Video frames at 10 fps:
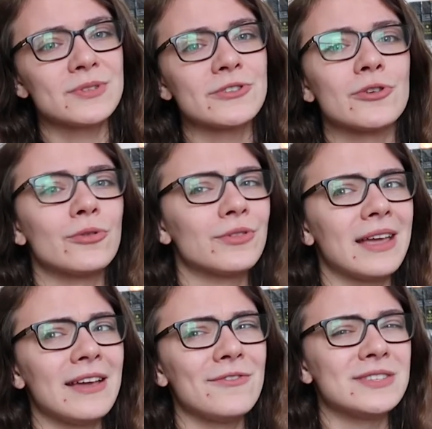so
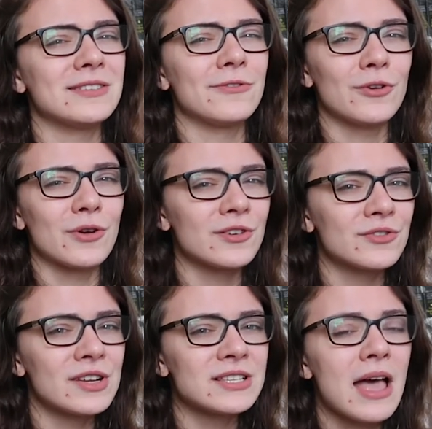they visit a few
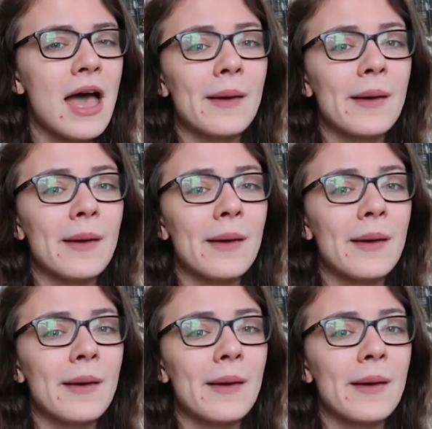countries.